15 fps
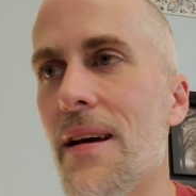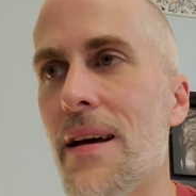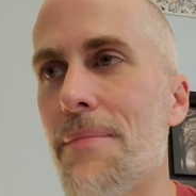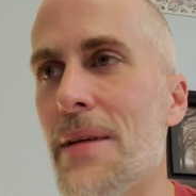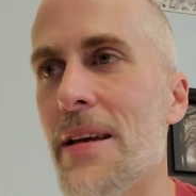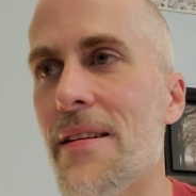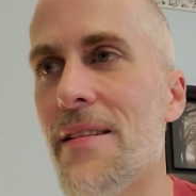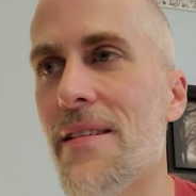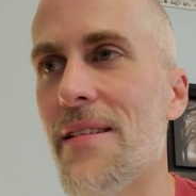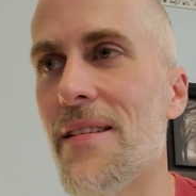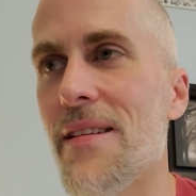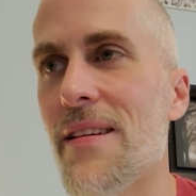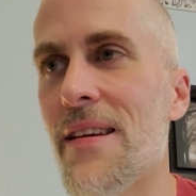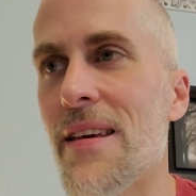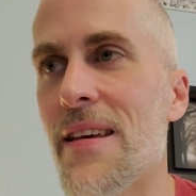I mean,
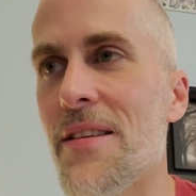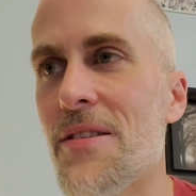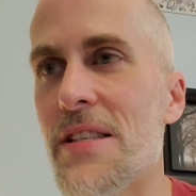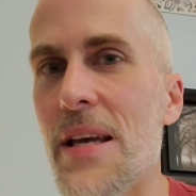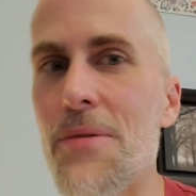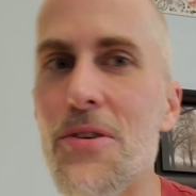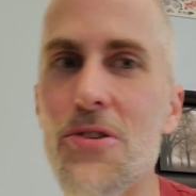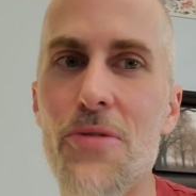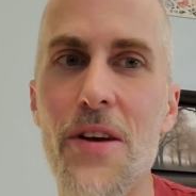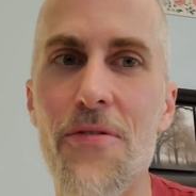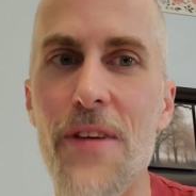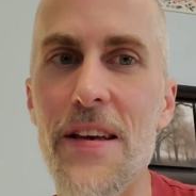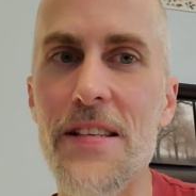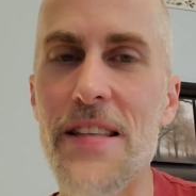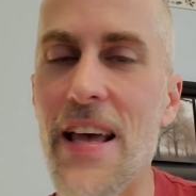can you say with a straight
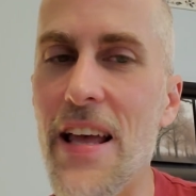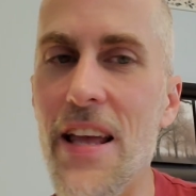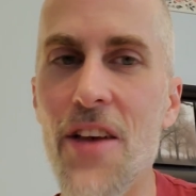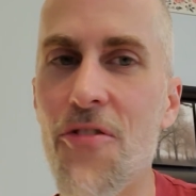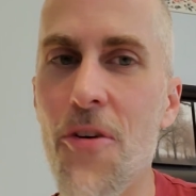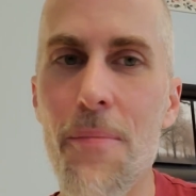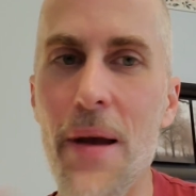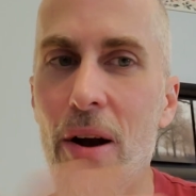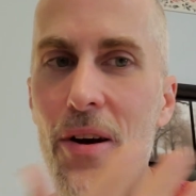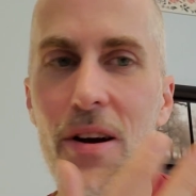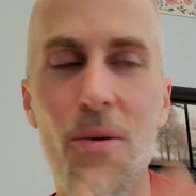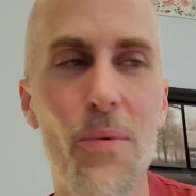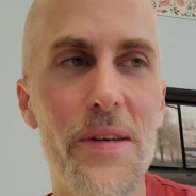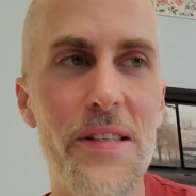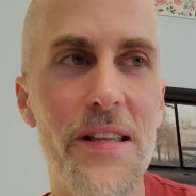face that if
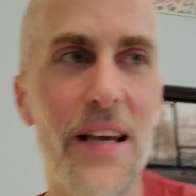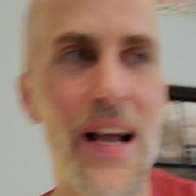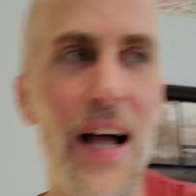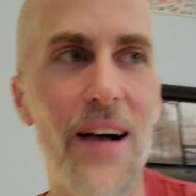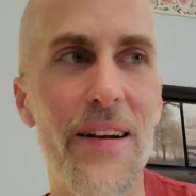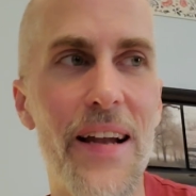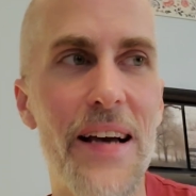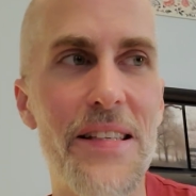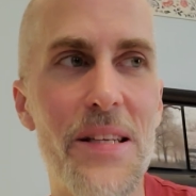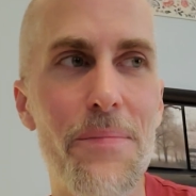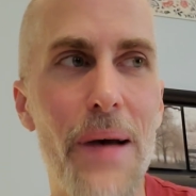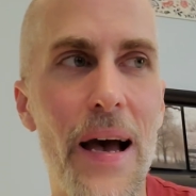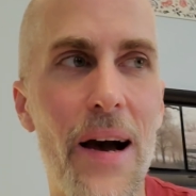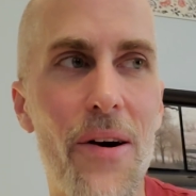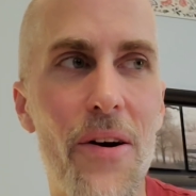America wasn't the colonizing
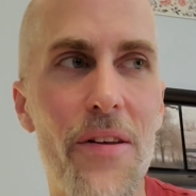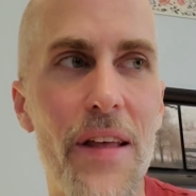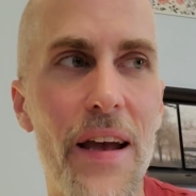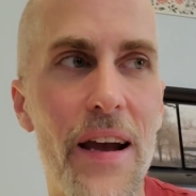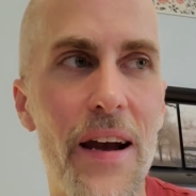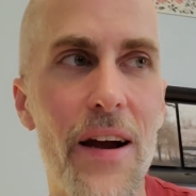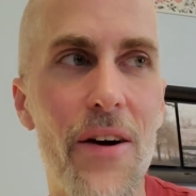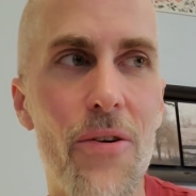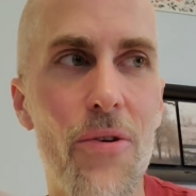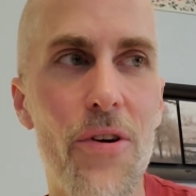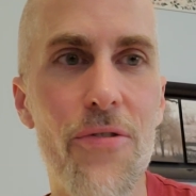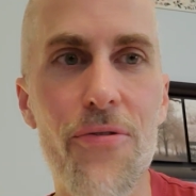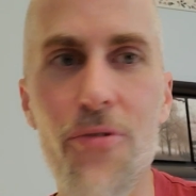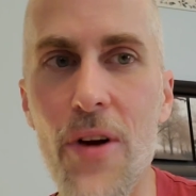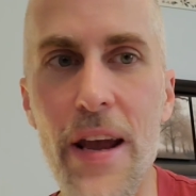power there, or
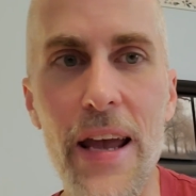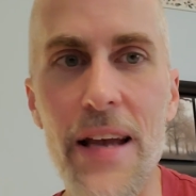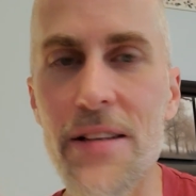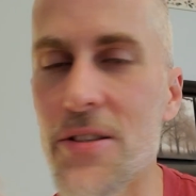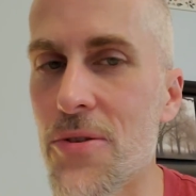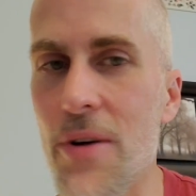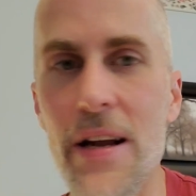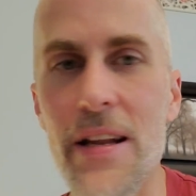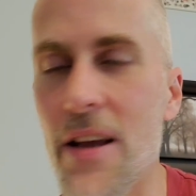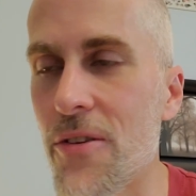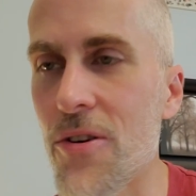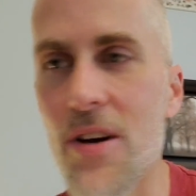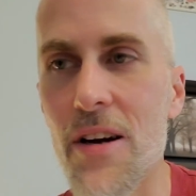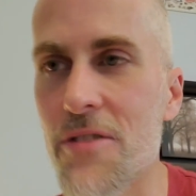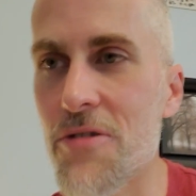France, or any
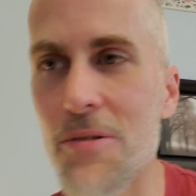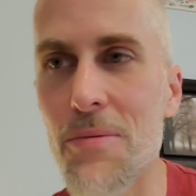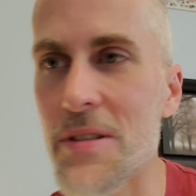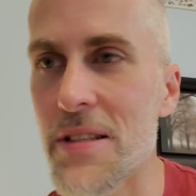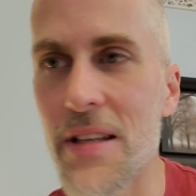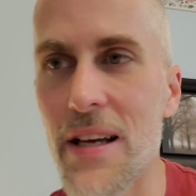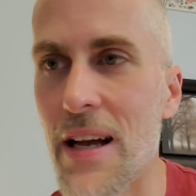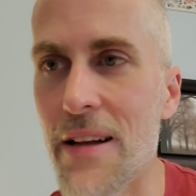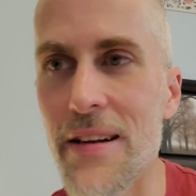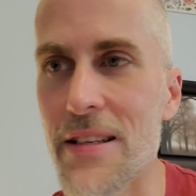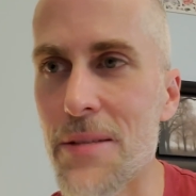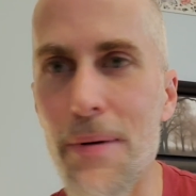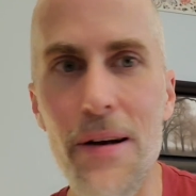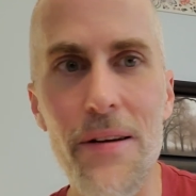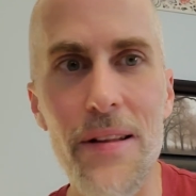other country wasn't the
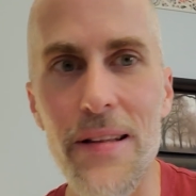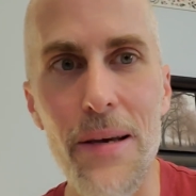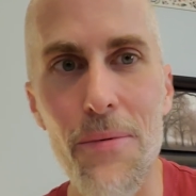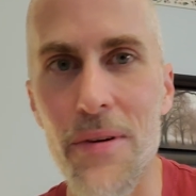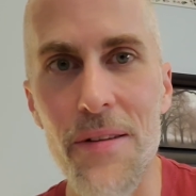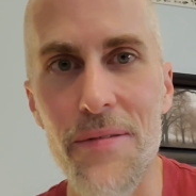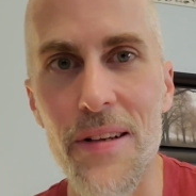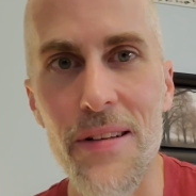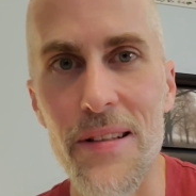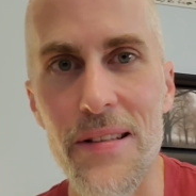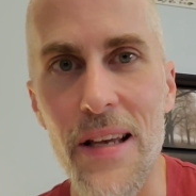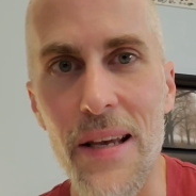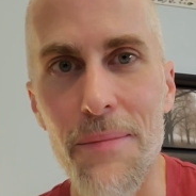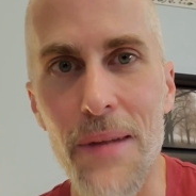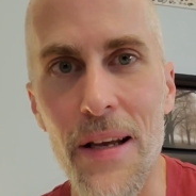colonizing power, that they wouldn't have done the
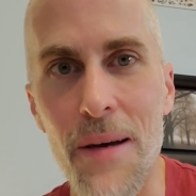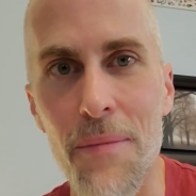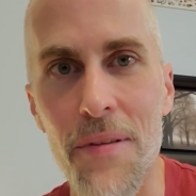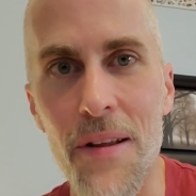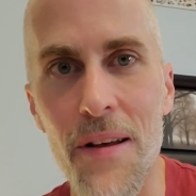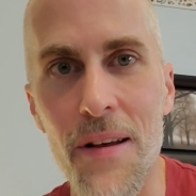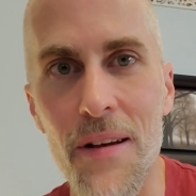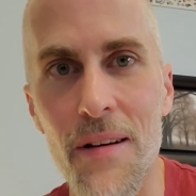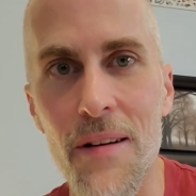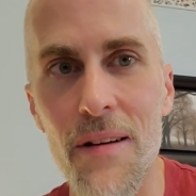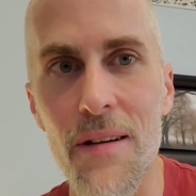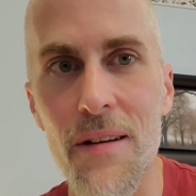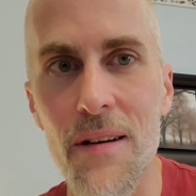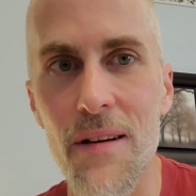same damn thing?